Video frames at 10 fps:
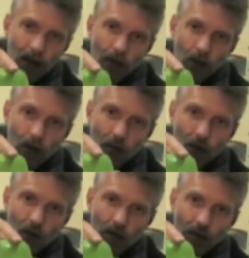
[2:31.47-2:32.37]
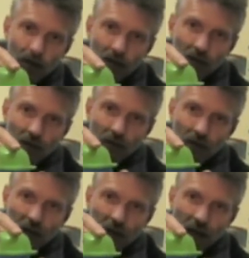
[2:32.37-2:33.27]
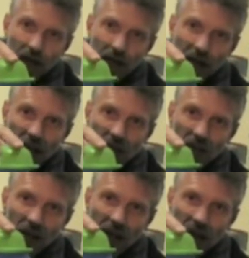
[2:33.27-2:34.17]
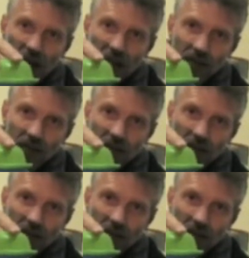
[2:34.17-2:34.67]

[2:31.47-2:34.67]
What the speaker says: the more movement it allows you to have.